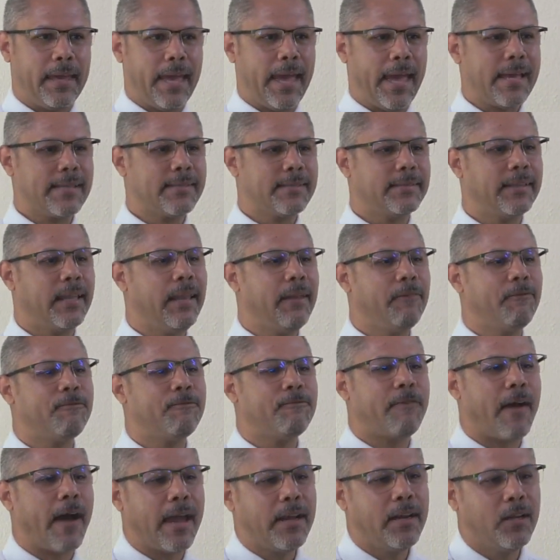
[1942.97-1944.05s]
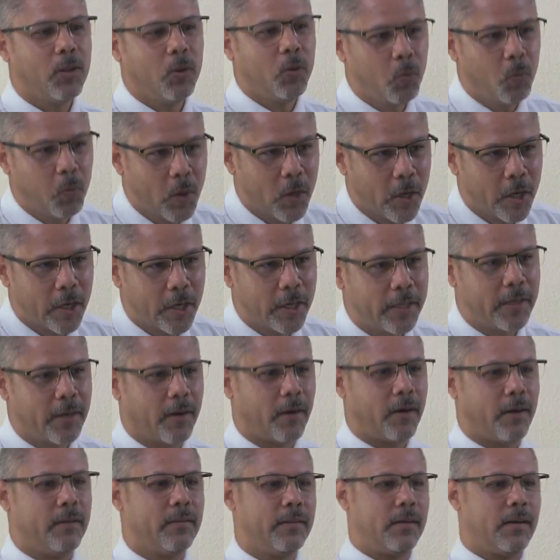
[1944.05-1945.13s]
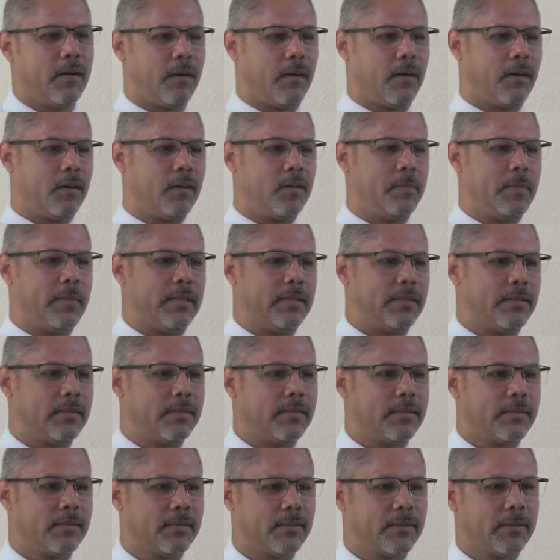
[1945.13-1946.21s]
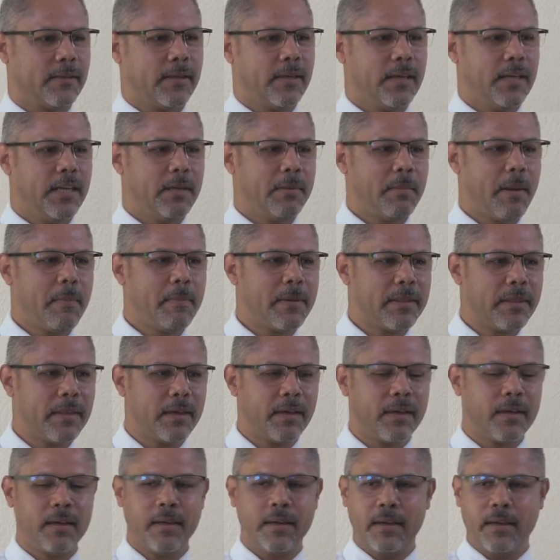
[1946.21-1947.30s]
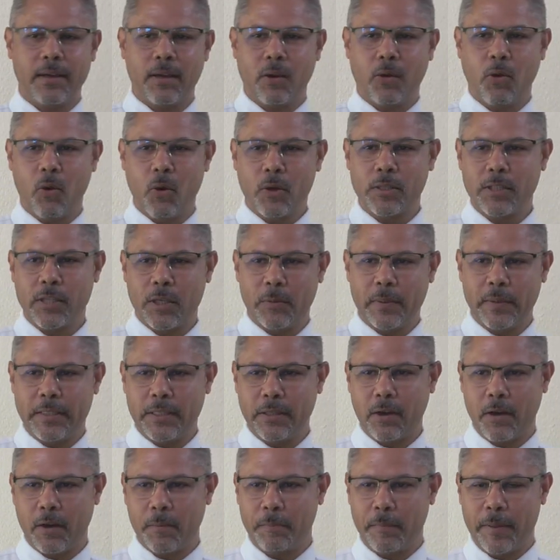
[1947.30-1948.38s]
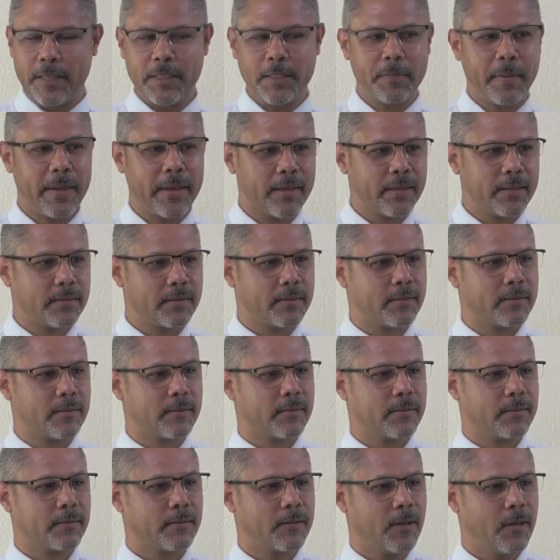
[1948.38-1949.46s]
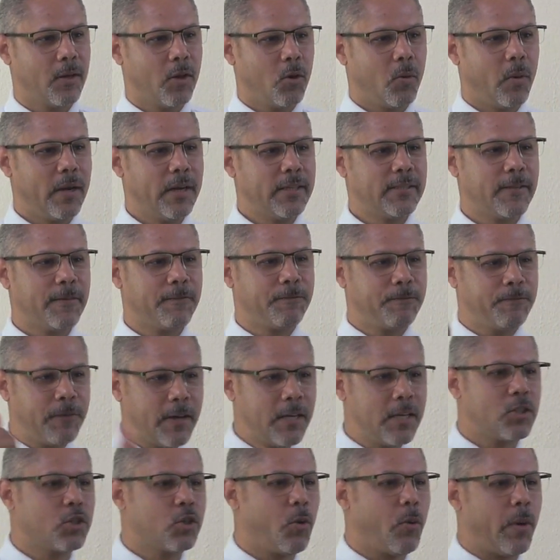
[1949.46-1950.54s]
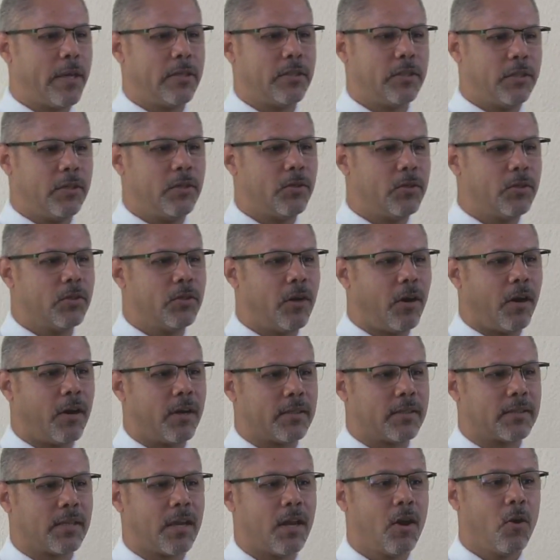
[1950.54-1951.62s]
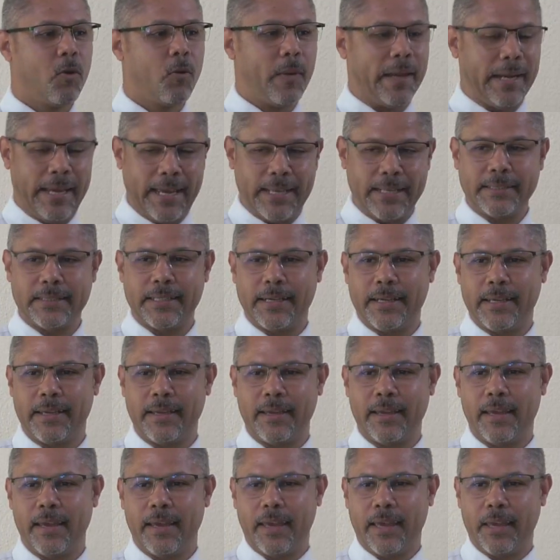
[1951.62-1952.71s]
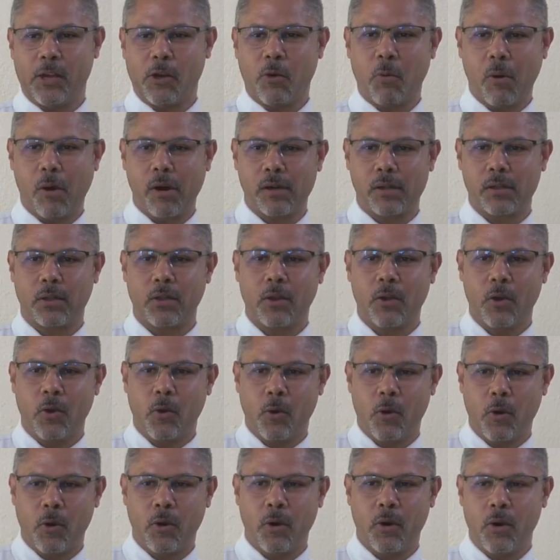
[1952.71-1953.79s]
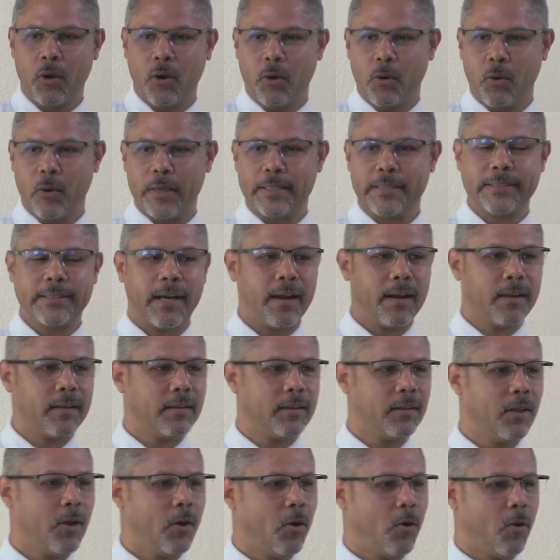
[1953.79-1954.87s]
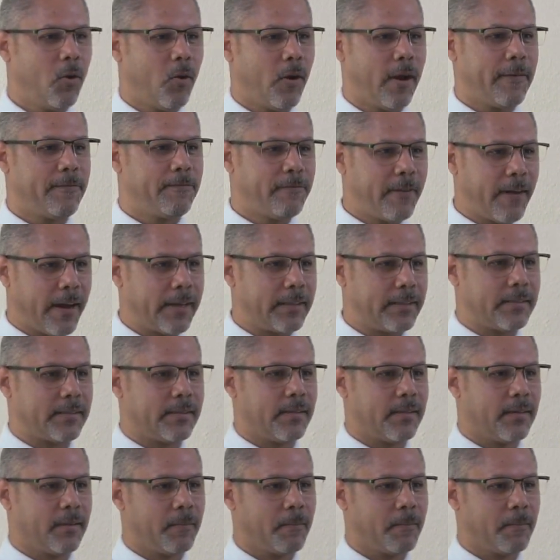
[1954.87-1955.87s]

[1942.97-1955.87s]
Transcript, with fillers: has the final word on the argument. Remember the course that we did on peacemakers? What is the first question you should ask when entering a quarrel or a struggle or a fight?